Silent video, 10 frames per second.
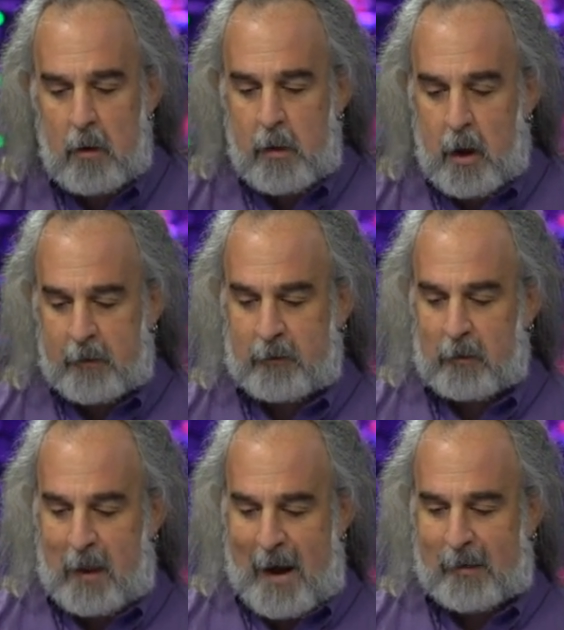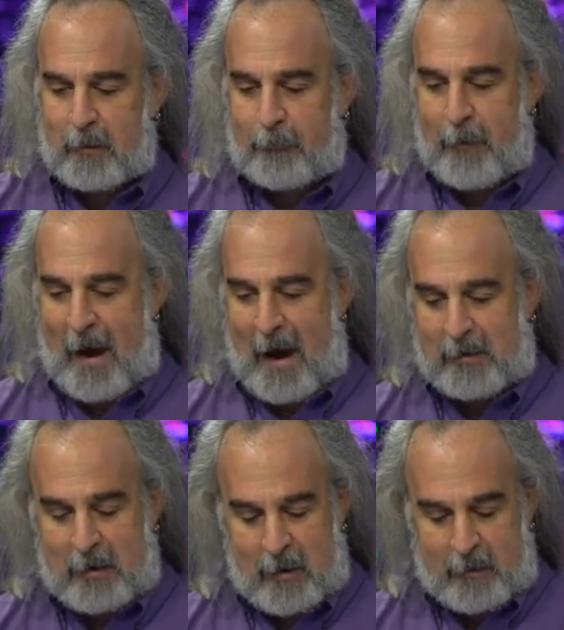We also like the
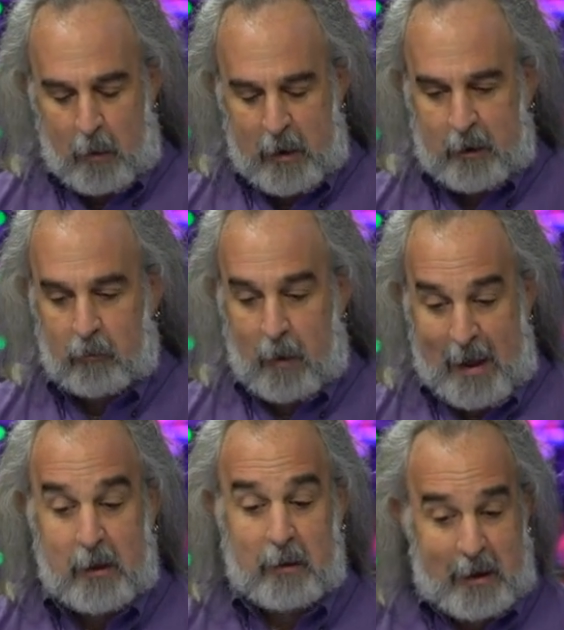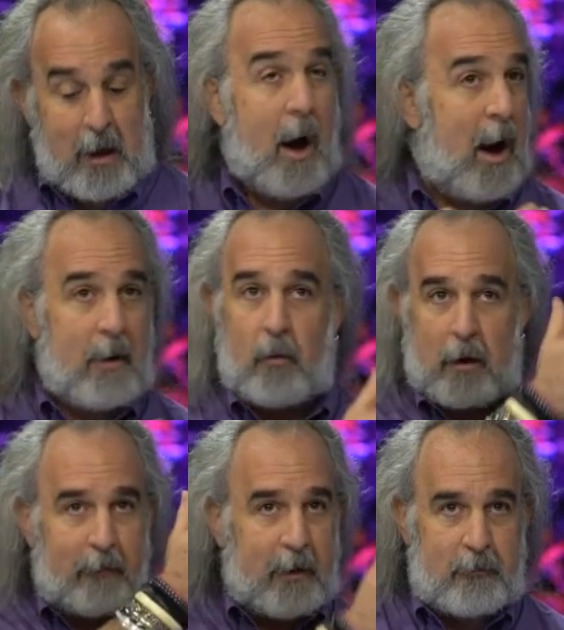fact that we can right-click on one
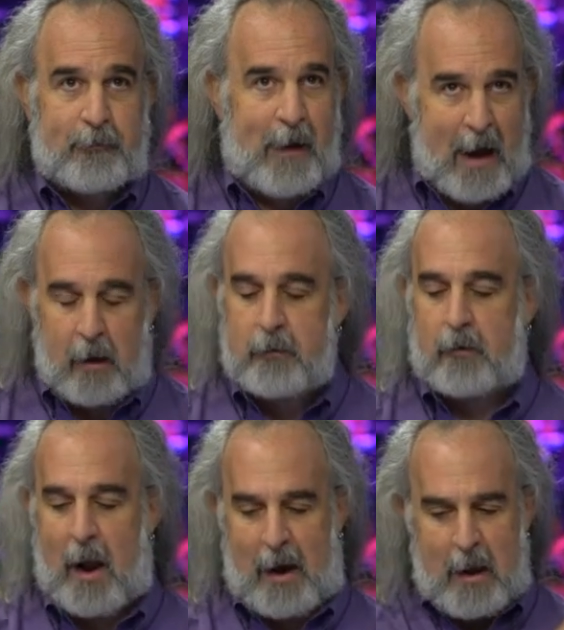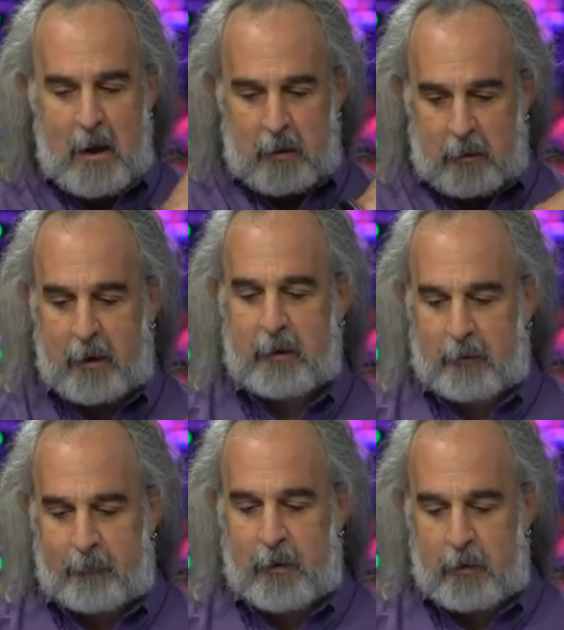of these files, right? Look at
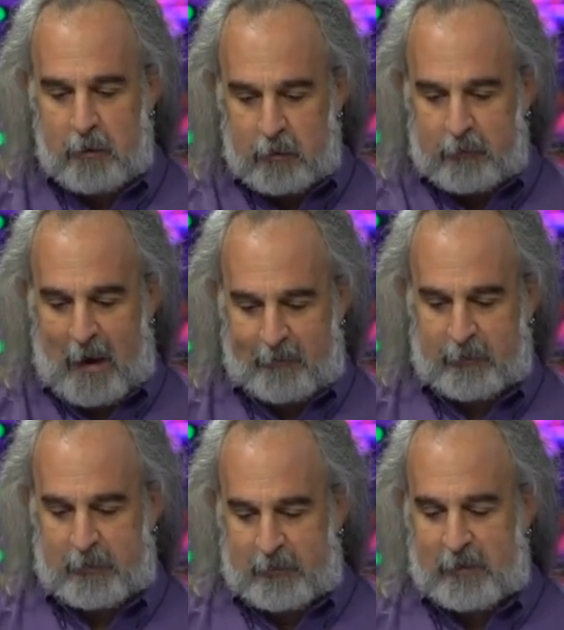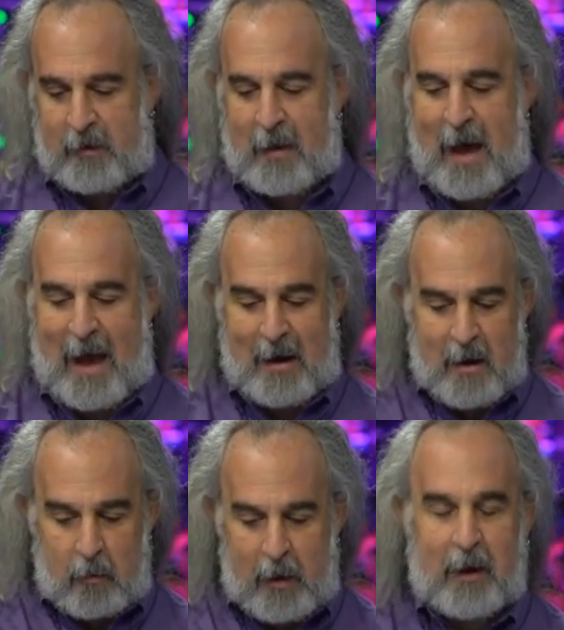the views, obviously see that.
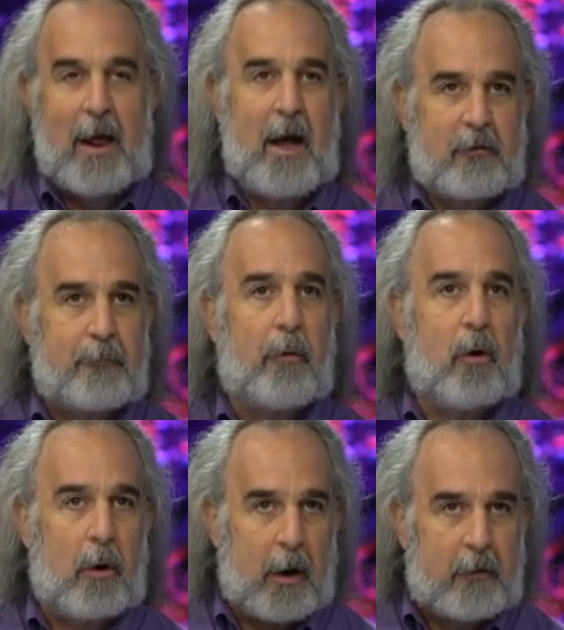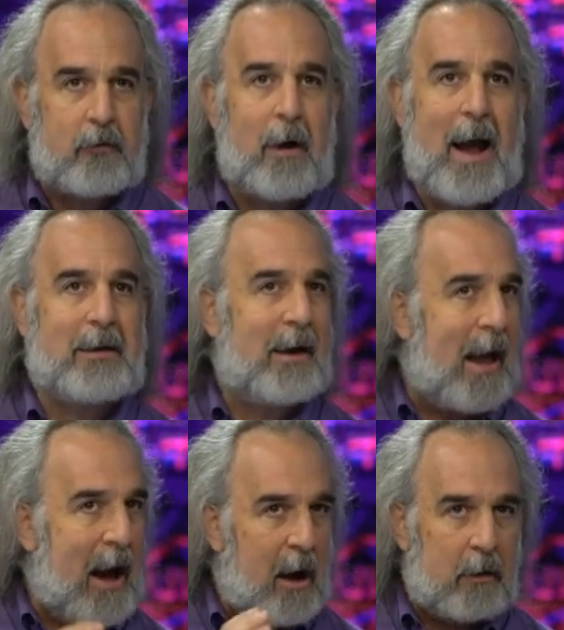We could export, extract it
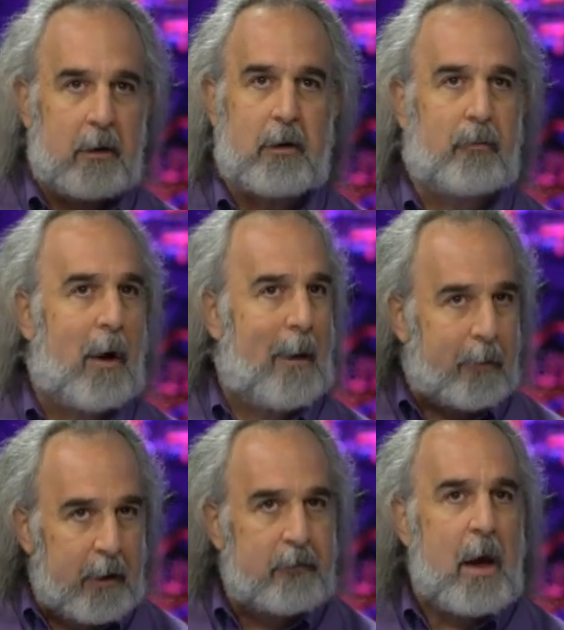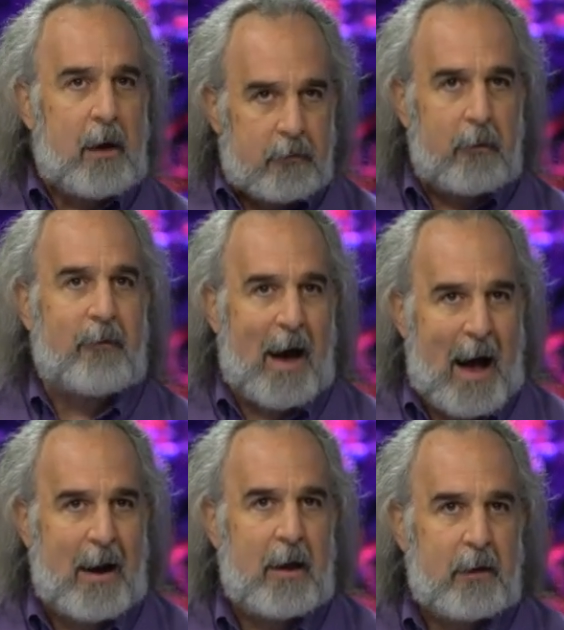out, look at properties. So we've
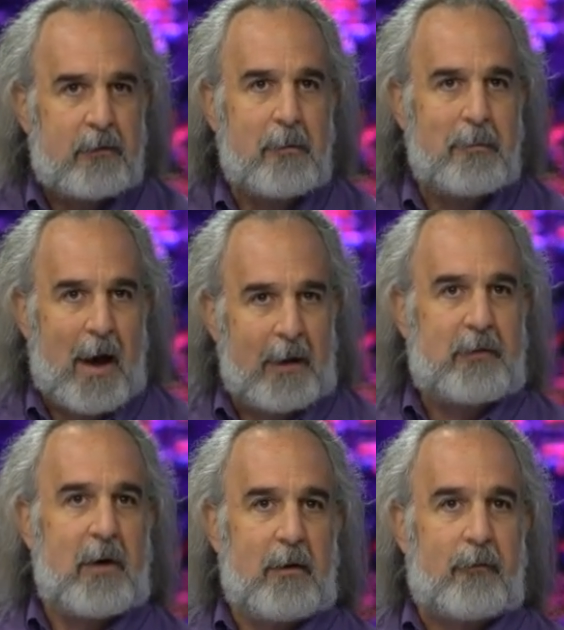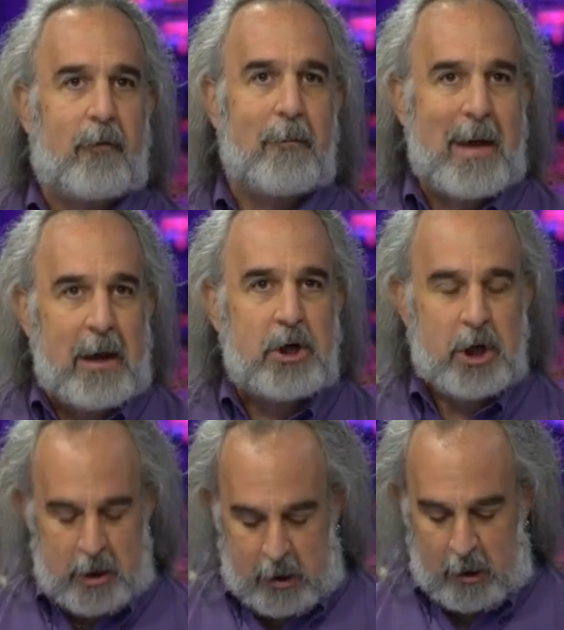got some nice
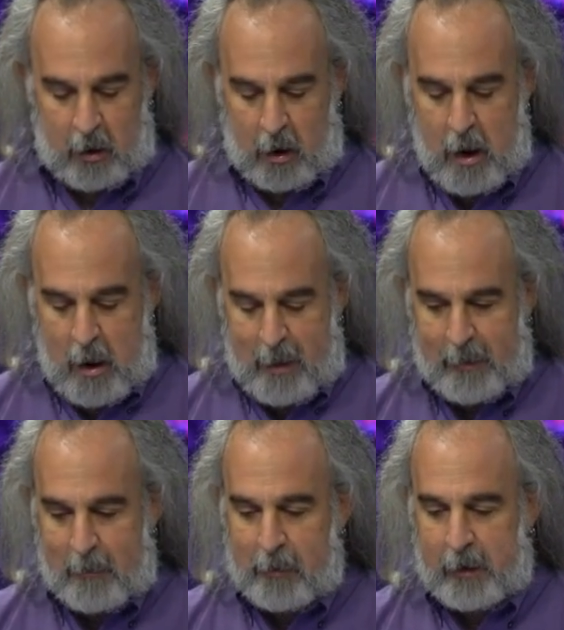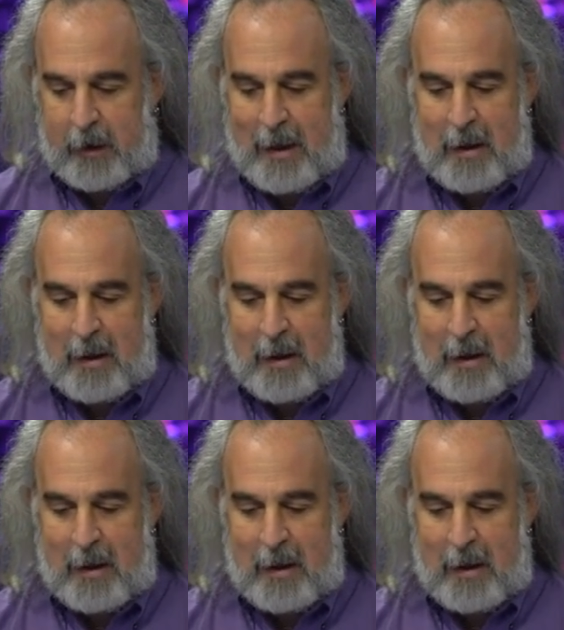information here and the ability to